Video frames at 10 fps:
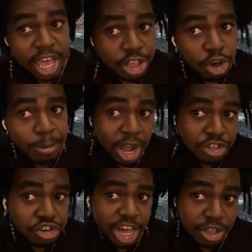I do on my
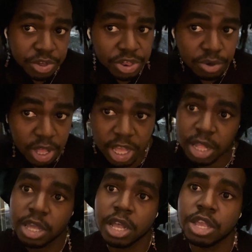other channels, so you can click
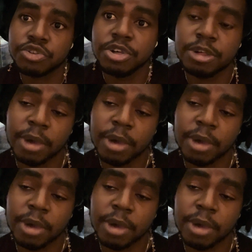the link in the description